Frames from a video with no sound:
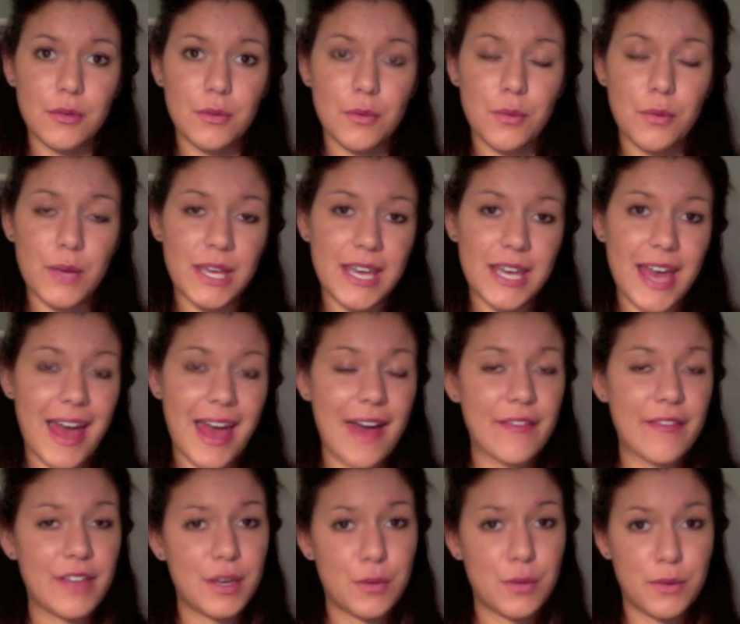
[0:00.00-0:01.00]
we
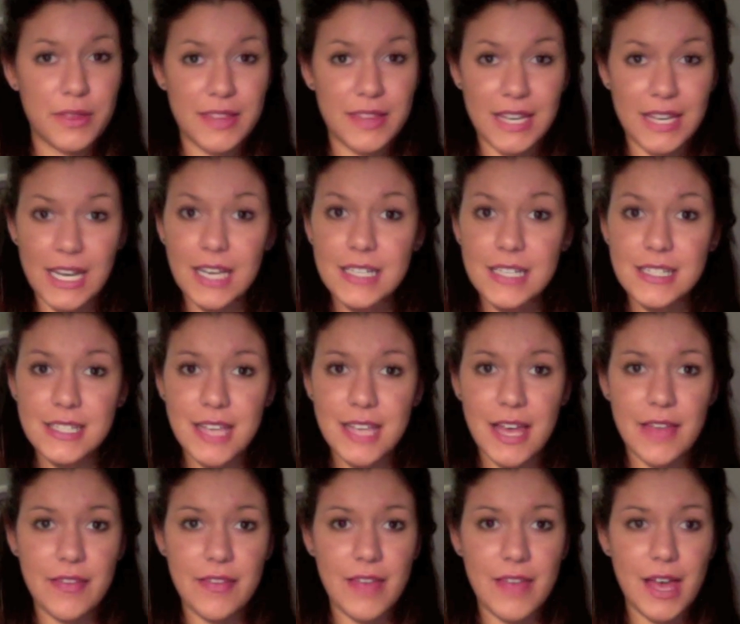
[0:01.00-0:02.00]
have it within us
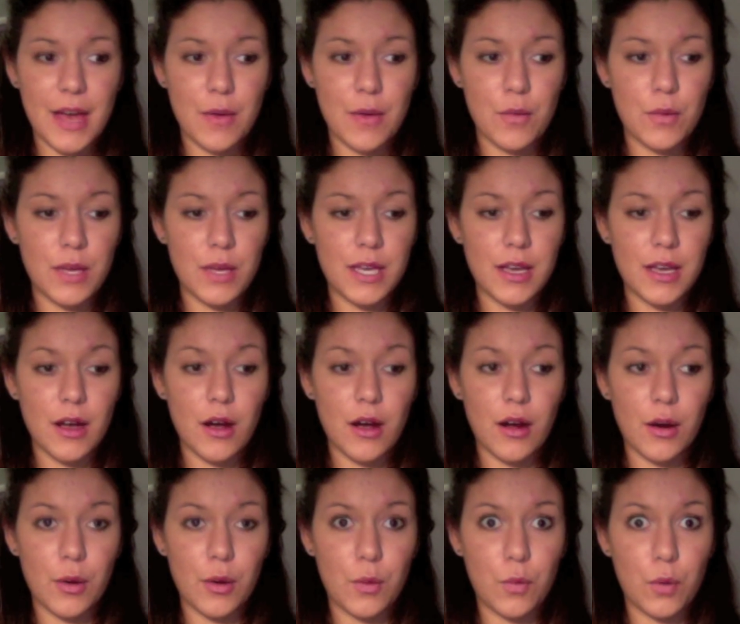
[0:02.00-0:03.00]
and that we
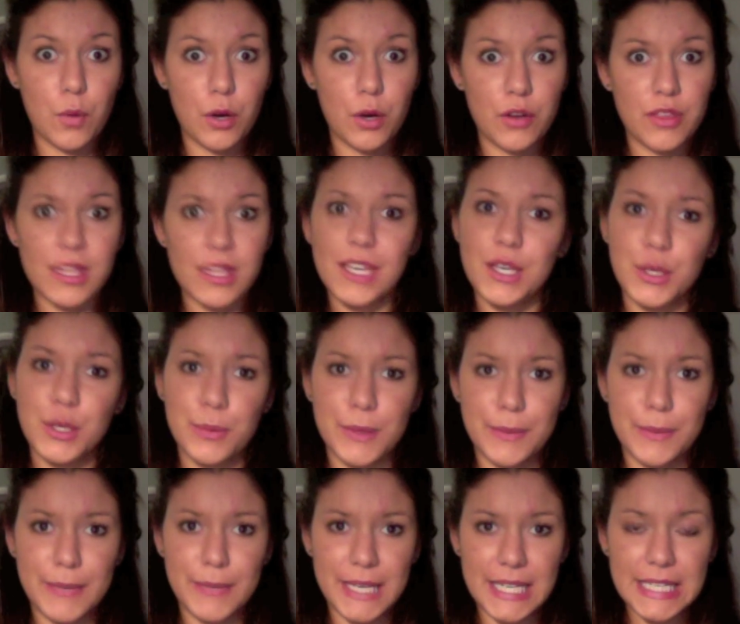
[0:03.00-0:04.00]
are worthy
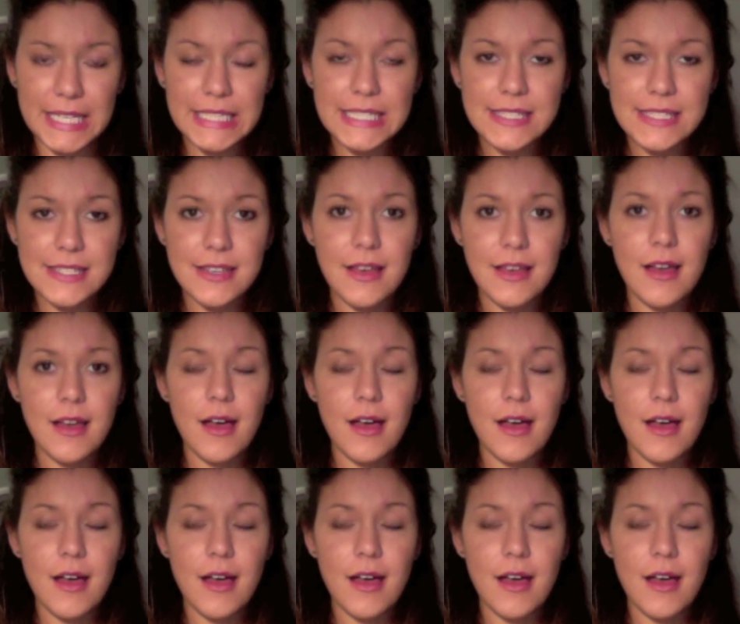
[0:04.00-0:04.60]
human beings,